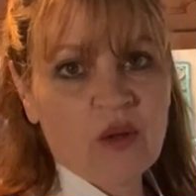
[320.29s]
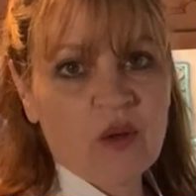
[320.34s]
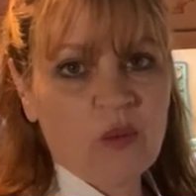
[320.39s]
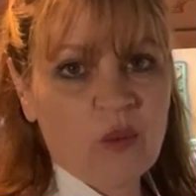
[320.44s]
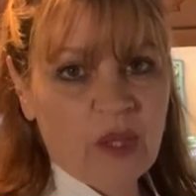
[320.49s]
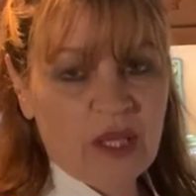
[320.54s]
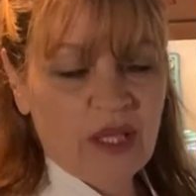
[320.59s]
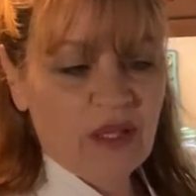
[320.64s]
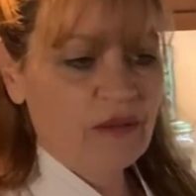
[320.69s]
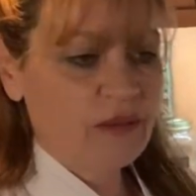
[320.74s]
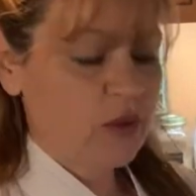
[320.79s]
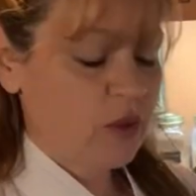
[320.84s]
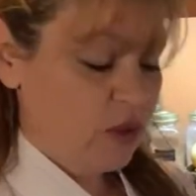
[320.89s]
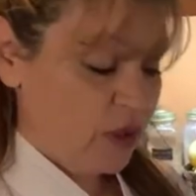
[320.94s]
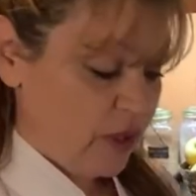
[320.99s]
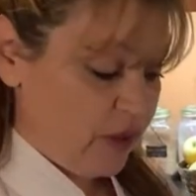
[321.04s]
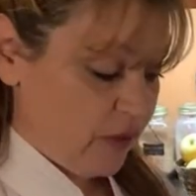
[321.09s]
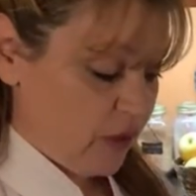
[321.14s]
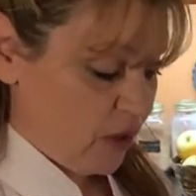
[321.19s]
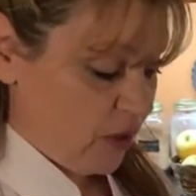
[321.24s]
or whatever,
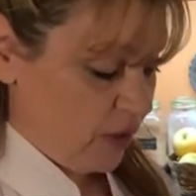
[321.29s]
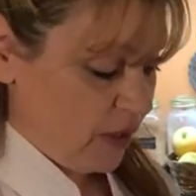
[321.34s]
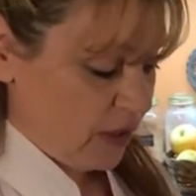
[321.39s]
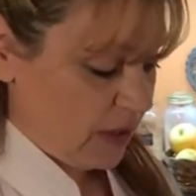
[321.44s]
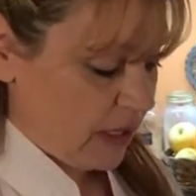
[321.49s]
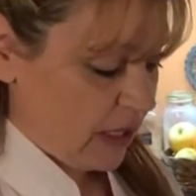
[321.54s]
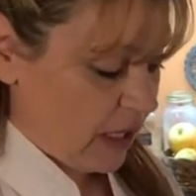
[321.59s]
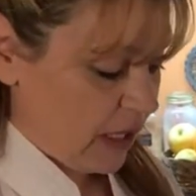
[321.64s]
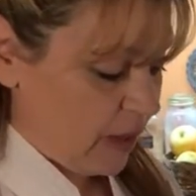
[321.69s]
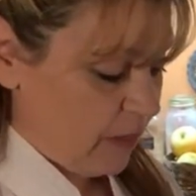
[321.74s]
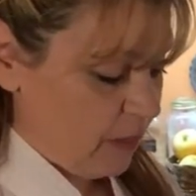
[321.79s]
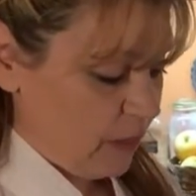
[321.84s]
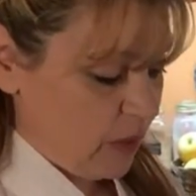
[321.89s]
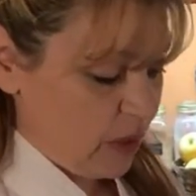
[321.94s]
or even all the time,